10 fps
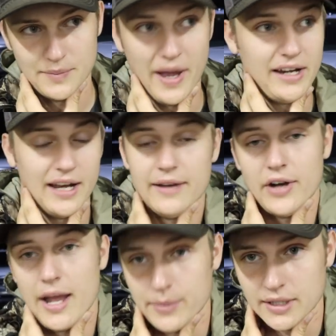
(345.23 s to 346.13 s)
Might not
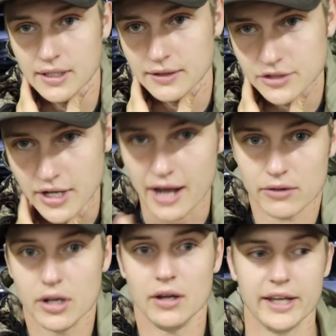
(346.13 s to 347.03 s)
ever happen again on this channel. I don't know,